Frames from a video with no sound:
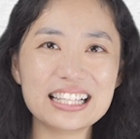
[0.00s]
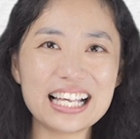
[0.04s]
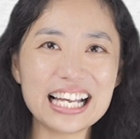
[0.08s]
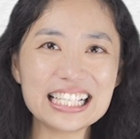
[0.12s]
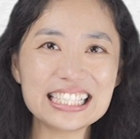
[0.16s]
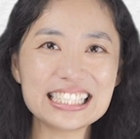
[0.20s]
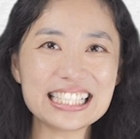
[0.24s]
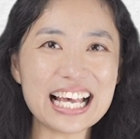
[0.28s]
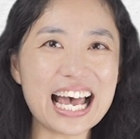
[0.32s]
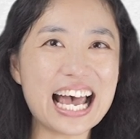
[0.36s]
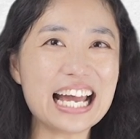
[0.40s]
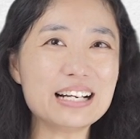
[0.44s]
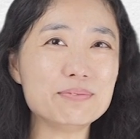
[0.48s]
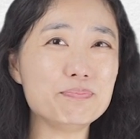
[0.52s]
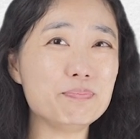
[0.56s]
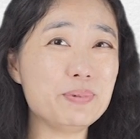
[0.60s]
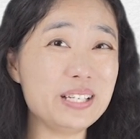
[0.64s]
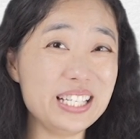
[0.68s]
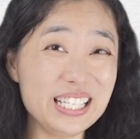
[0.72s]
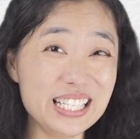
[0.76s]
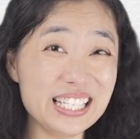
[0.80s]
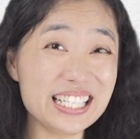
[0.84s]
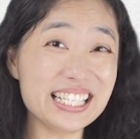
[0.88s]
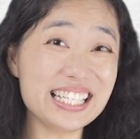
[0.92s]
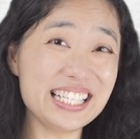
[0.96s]
let's add
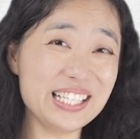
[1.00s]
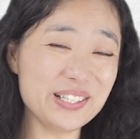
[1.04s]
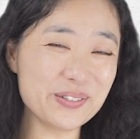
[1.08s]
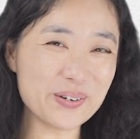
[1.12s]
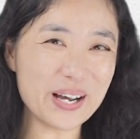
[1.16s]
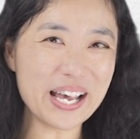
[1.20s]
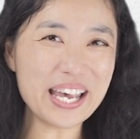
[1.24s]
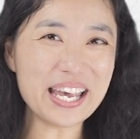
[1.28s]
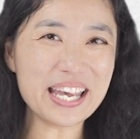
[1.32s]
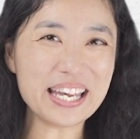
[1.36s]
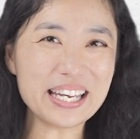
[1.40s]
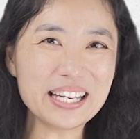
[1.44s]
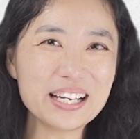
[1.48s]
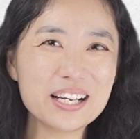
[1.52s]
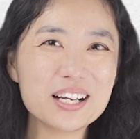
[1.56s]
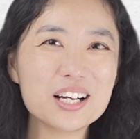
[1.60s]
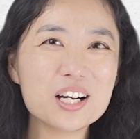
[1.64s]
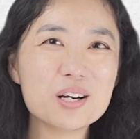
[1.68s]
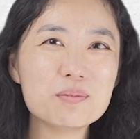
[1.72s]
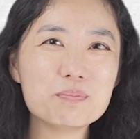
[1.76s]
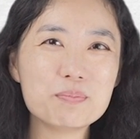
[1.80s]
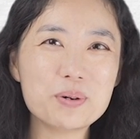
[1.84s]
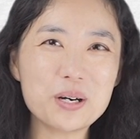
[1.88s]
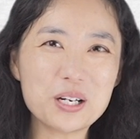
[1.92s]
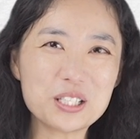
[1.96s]
PQA,
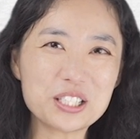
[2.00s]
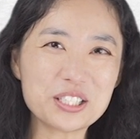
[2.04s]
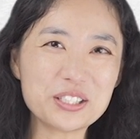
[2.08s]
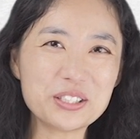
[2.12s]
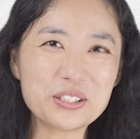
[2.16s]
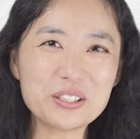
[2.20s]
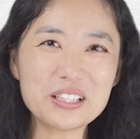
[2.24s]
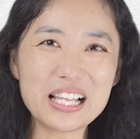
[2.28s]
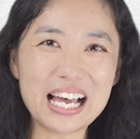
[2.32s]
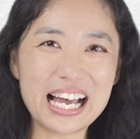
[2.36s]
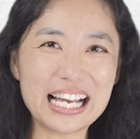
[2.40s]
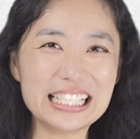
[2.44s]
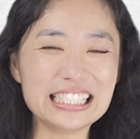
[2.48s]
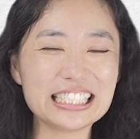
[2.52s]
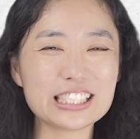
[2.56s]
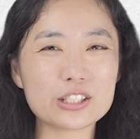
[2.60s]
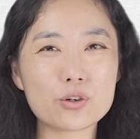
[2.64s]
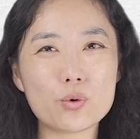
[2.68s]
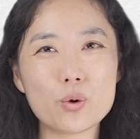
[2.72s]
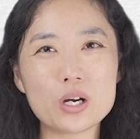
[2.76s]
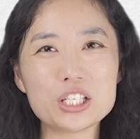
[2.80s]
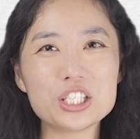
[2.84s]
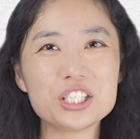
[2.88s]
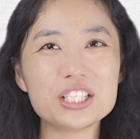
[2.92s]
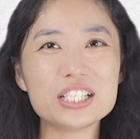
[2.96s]
personalized
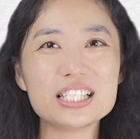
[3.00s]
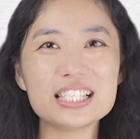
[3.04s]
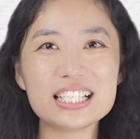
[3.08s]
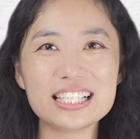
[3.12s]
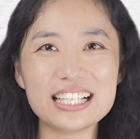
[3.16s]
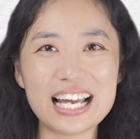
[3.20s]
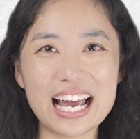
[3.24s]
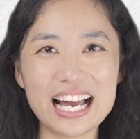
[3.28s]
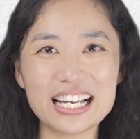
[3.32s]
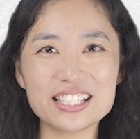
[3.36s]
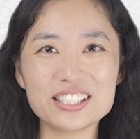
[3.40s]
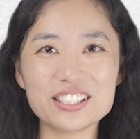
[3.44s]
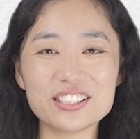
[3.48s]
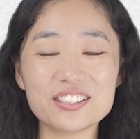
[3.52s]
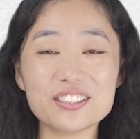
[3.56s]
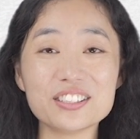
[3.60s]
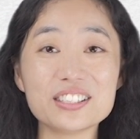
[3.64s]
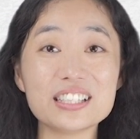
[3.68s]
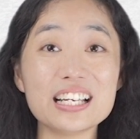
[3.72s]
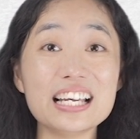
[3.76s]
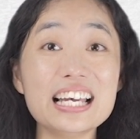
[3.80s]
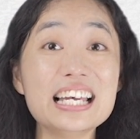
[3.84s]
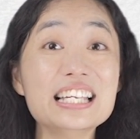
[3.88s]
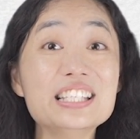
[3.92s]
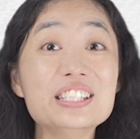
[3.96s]
questions and
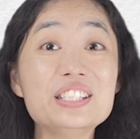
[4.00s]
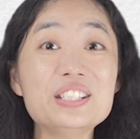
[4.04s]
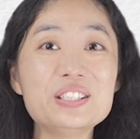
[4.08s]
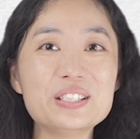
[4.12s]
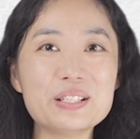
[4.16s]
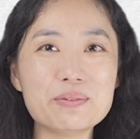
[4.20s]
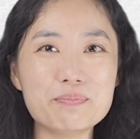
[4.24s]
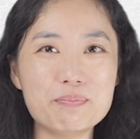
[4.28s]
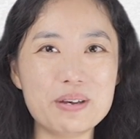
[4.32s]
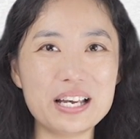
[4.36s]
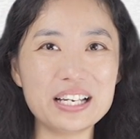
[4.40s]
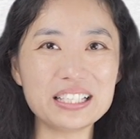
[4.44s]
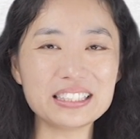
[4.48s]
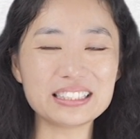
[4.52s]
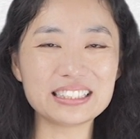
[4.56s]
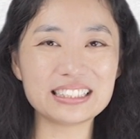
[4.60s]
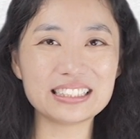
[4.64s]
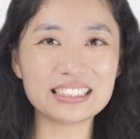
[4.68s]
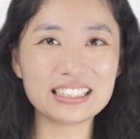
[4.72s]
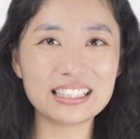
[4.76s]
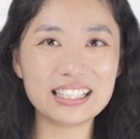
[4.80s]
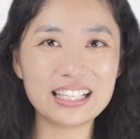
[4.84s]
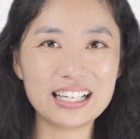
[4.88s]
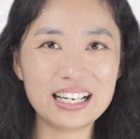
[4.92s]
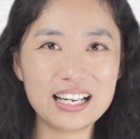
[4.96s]
answers, into the
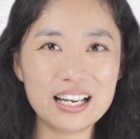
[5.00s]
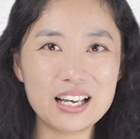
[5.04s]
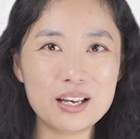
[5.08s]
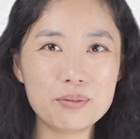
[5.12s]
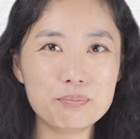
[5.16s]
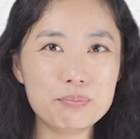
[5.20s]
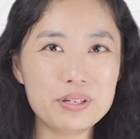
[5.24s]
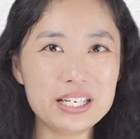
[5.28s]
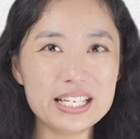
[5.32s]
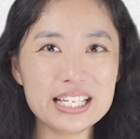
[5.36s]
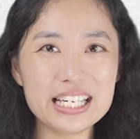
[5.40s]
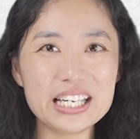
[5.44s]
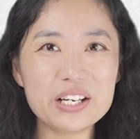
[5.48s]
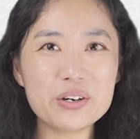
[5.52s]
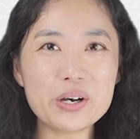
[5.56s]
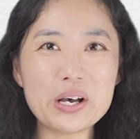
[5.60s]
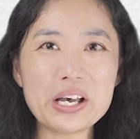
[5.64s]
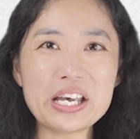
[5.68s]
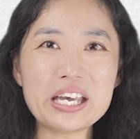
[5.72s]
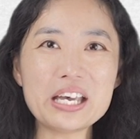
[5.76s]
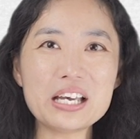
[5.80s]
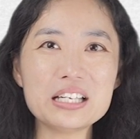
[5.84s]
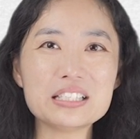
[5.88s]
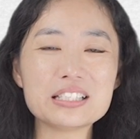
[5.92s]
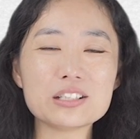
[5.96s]
mix.
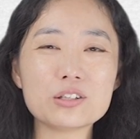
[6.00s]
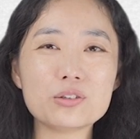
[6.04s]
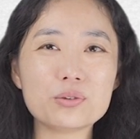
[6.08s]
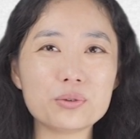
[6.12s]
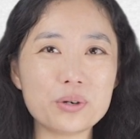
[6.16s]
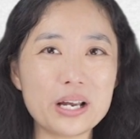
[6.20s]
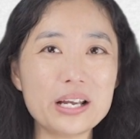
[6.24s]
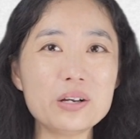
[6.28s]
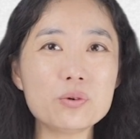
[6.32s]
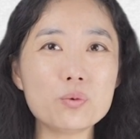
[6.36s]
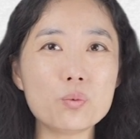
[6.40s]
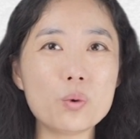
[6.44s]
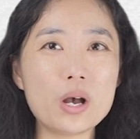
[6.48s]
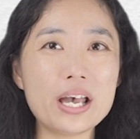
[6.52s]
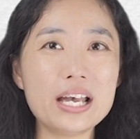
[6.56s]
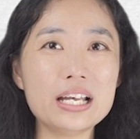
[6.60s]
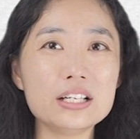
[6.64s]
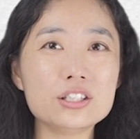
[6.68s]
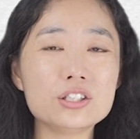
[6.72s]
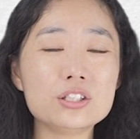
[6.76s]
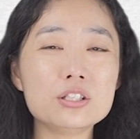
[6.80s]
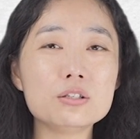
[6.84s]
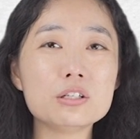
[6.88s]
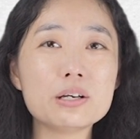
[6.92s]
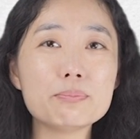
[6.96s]
PQA is a great way
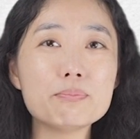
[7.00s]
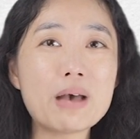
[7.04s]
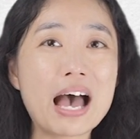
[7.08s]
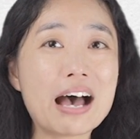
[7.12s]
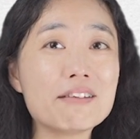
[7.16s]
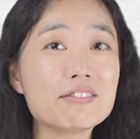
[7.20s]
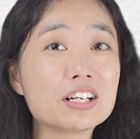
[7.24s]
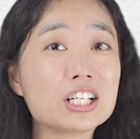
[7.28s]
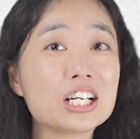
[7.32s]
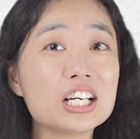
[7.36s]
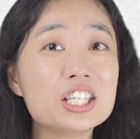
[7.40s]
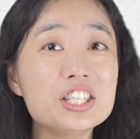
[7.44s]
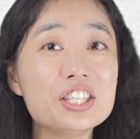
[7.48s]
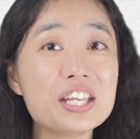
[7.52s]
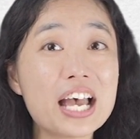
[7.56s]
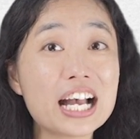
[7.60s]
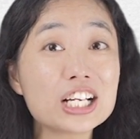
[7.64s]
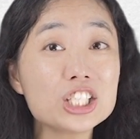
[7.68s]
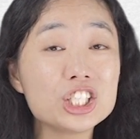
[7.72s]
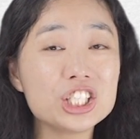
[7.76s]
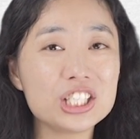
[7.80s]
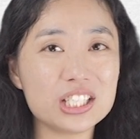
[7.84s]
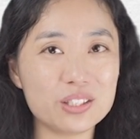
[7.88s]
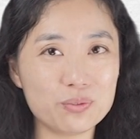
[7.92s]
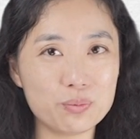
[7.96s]
to have a
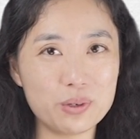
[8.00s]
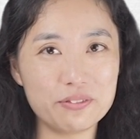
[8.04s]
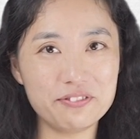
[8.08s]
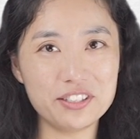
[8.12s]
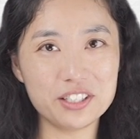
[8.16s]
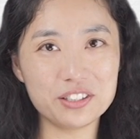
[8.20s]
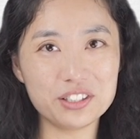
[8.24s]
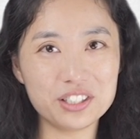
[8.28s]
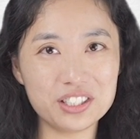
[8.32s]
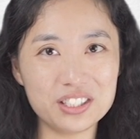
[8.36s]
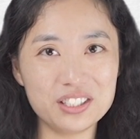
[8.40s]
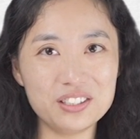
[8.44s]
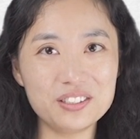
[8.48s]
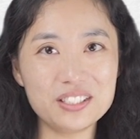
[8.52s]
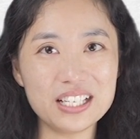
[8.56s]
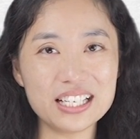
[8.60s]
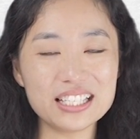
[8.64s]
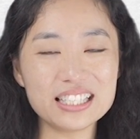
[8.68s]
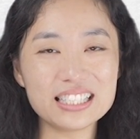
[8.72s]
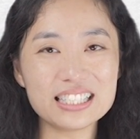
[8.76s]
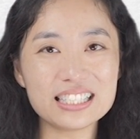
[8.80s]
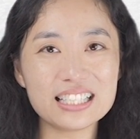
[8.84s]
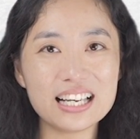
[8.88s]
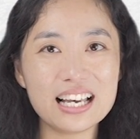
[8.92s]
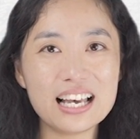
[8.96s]
connection with your
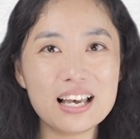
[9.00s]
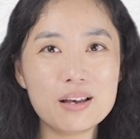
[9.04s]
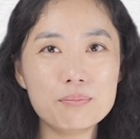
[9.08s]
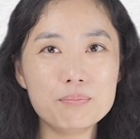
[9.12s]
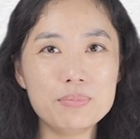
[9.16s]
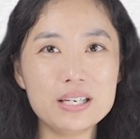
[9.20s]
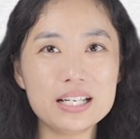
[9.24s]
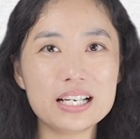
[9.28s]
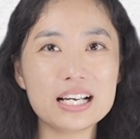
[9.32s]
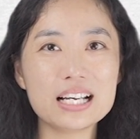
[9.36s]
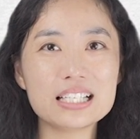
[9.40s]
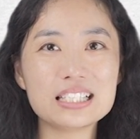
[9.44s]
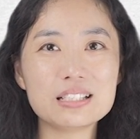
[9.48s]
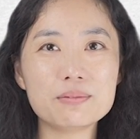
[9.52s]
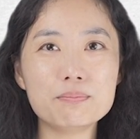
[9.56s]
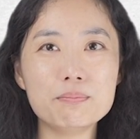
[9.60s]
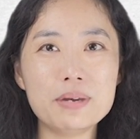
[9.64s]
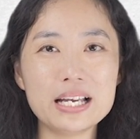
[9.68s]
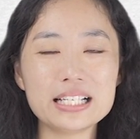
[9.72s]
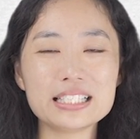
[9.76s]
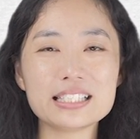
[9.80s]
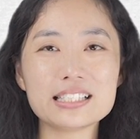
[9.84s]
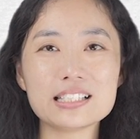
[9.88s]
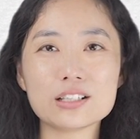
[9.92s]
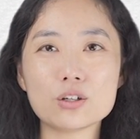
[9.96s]
students because it
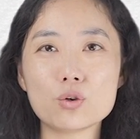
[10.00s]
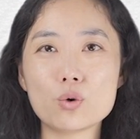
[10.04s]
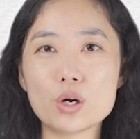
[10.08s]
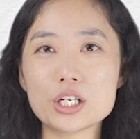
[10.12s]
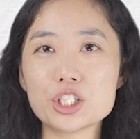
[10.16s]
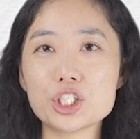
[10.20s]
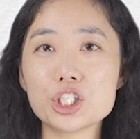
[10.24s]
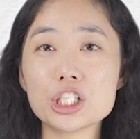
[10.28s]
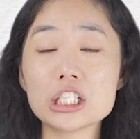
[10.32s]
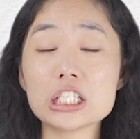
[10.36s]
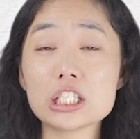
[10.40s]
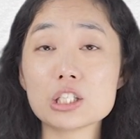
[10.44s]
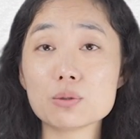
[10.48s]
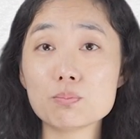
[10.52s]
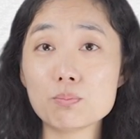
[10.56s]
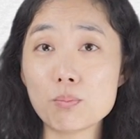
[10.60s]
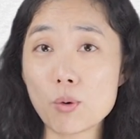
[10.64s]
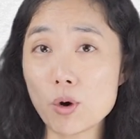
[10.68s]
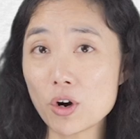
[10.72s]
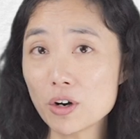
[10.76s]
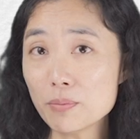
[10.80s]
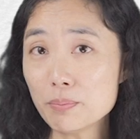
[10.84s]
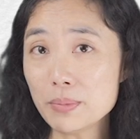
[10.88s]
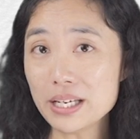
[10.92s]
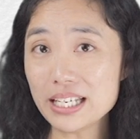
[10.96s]
makes the questions
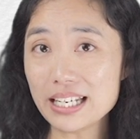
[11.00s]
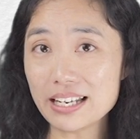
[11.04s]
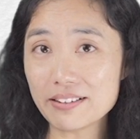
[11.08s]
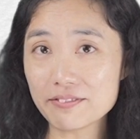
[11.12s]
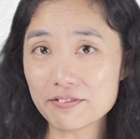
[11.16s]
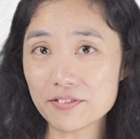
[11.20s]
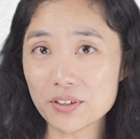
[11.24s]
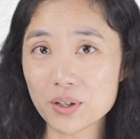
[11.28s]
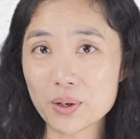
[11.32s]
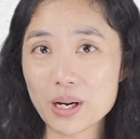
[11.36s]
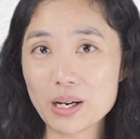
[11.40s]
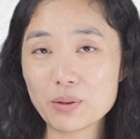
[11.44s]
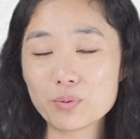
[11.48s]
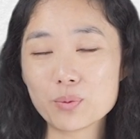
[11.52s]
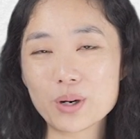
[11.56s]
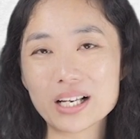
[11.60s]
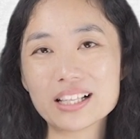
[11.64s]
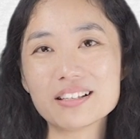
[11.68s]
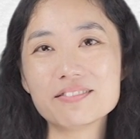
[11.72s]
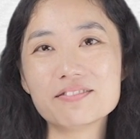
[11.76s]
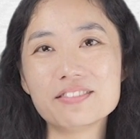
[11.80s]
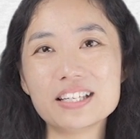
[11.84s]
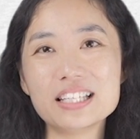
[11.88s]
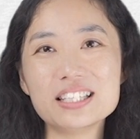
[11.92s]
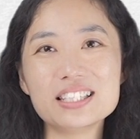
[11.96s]
more meaningful and
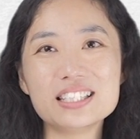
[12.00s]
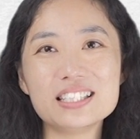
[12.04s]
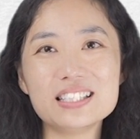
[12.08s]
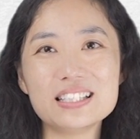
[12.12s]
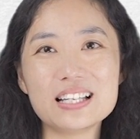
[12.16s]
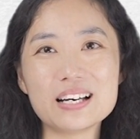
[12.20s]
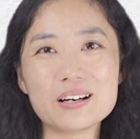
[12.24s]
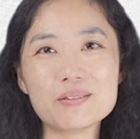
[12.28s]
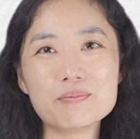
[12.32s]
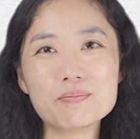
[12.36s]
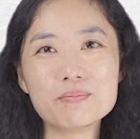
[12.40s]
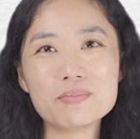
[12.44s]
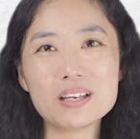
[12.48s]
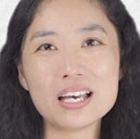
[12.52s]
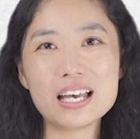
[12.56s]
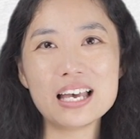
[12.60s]
relevant to them.